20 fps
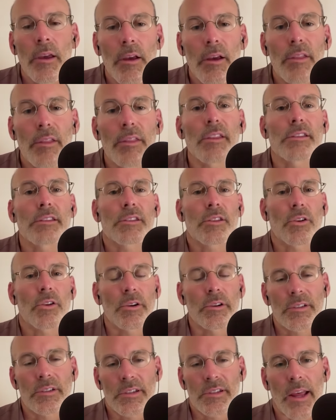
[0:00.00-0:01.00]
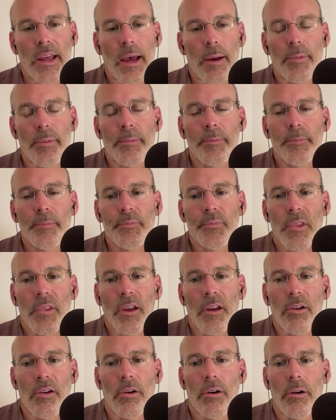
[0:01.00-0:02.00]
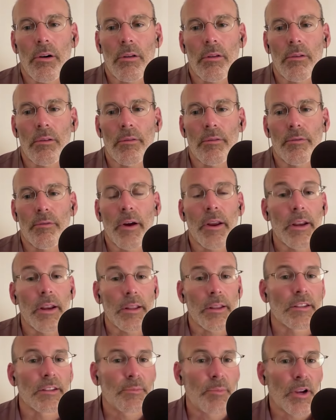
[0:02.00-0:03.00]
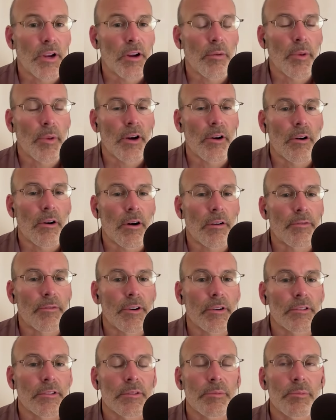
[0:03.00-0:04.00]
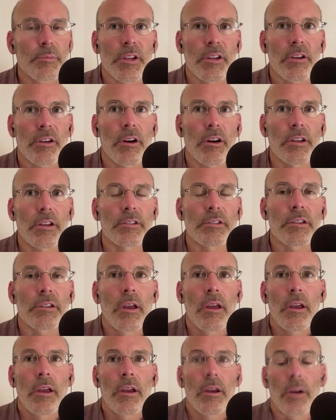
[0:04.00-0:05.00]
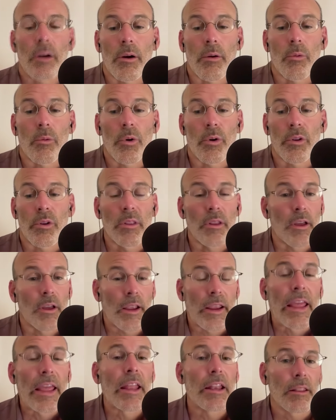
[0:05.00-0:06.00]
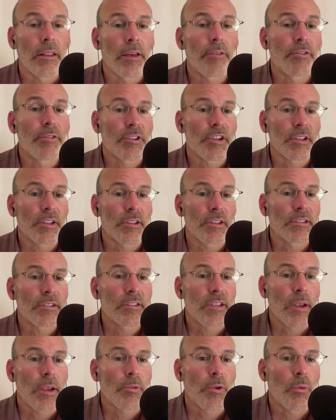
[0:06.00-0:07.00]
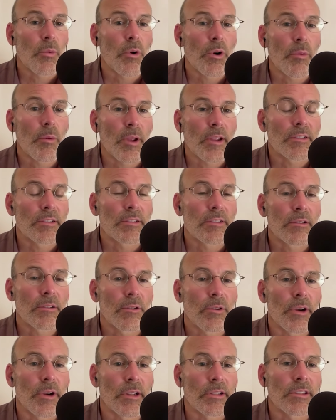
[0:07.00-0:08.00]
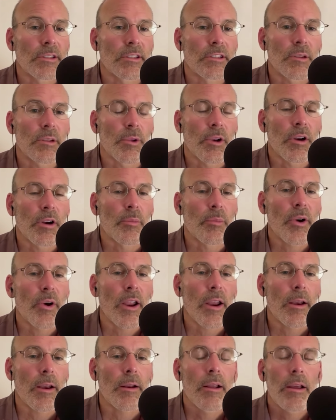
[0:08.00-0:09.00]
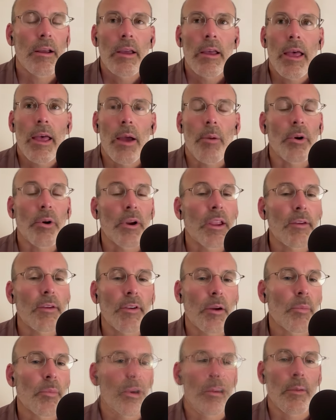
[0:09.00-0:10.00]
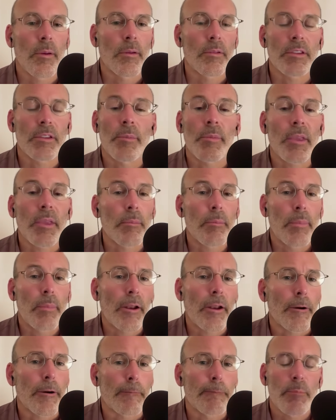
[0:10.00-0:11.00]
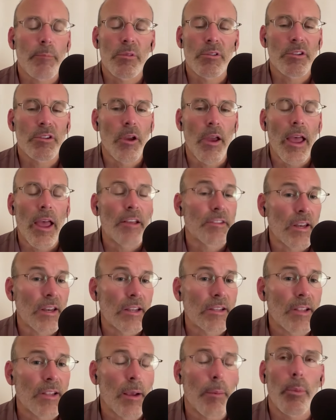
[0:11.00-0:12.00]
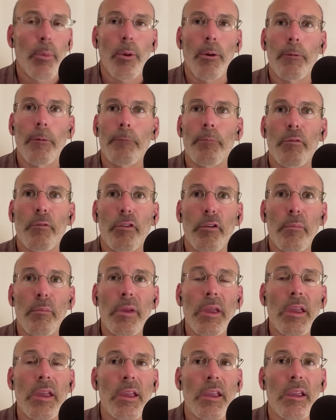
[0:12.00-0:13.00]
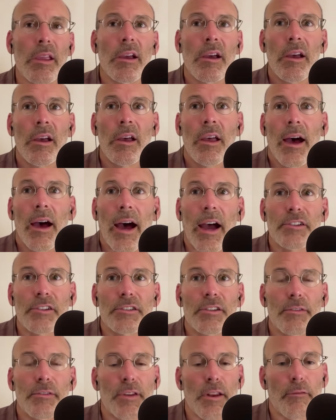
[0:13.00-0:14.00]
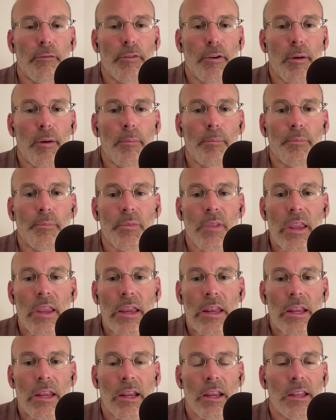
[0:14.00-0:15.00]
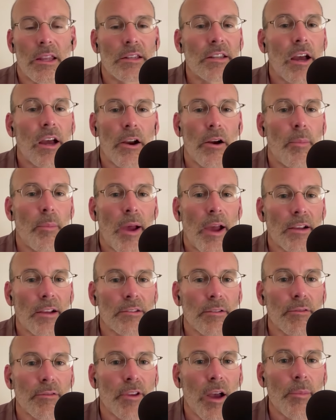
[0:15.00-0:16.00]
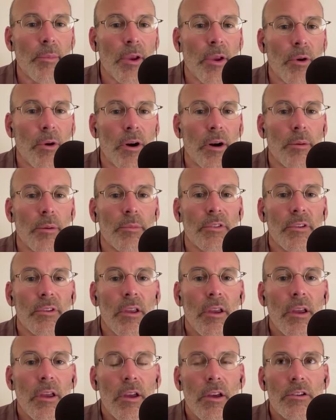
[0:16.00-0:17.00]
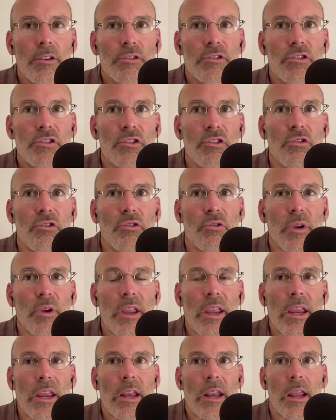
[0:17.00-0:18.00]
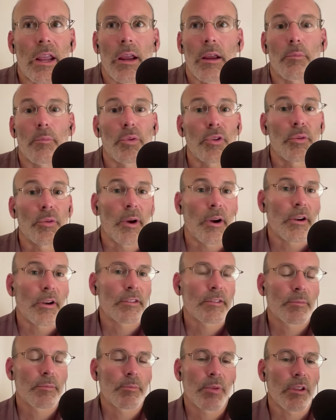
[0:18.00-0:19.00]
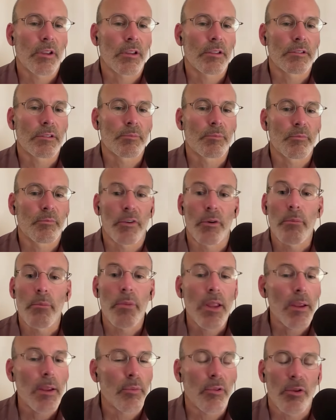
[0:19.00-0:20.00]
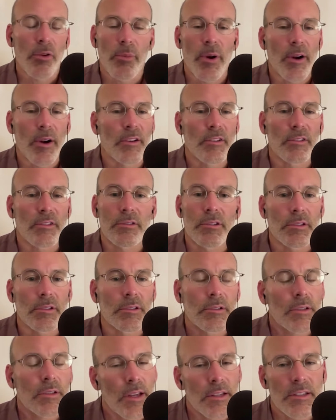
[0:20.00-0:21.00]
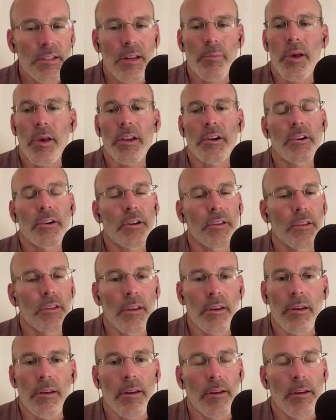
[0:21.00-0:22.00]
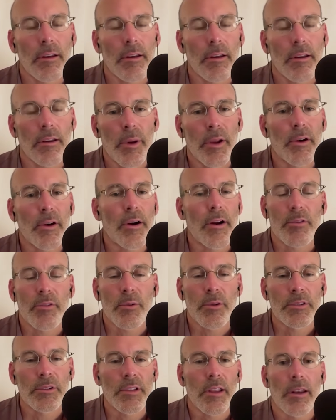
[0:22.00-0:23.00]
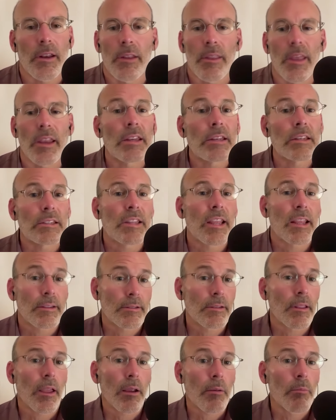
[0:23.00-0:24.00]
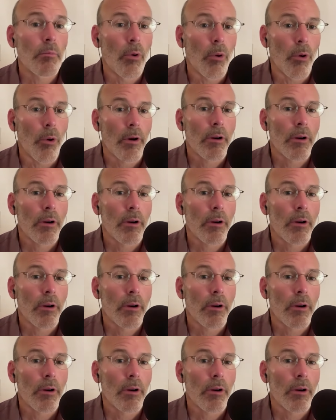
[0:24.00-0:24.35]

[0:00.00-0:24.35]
the third step i call finding these bigger better offers because we're again leveraging this same reward based learning system in our brain and we're giving our brains something better so as an example for me I shifted from eating entire bags of gummy worms to eating blueberries because for me blueberries just tasted better and then I felt better afterwards and they didn't taste like more.